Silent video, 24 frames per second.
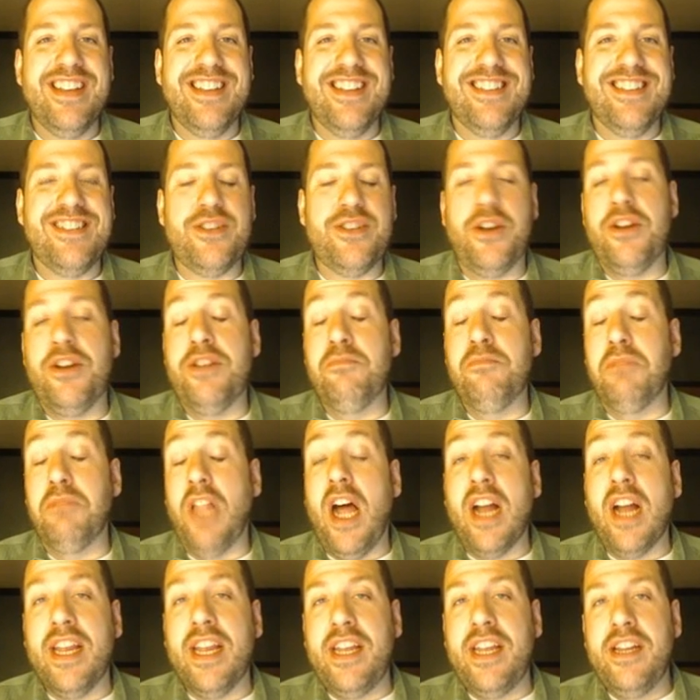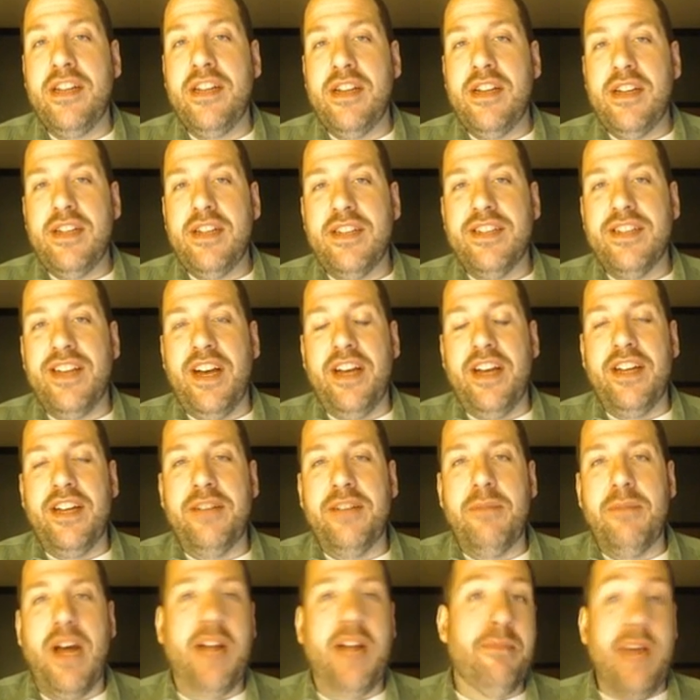started blogging
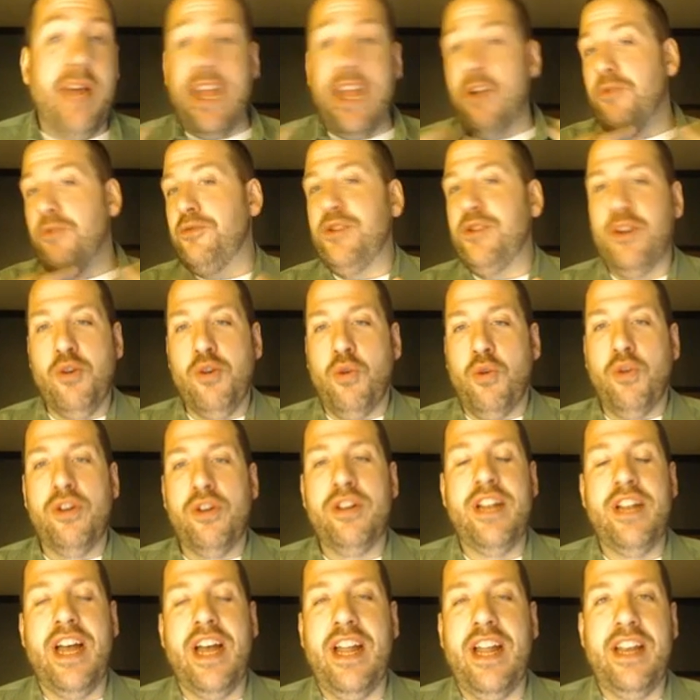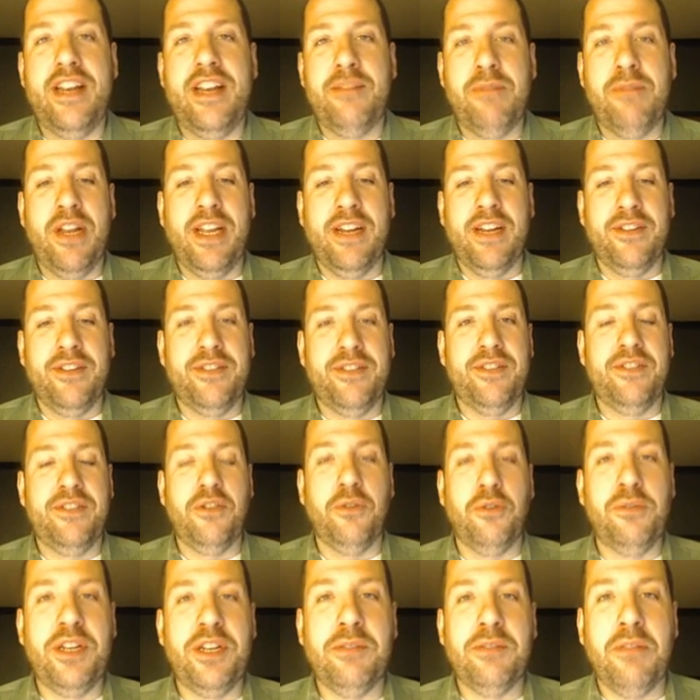on my own accord. Not anybody else has
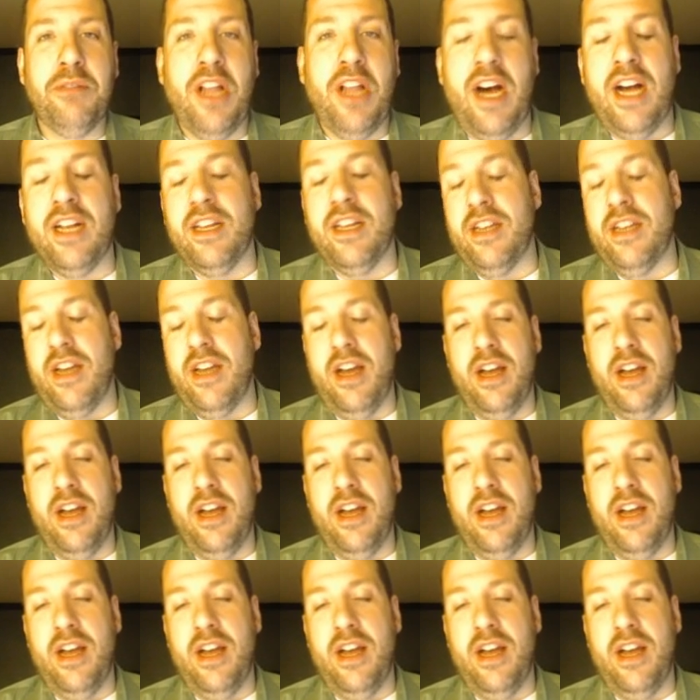told me to blog.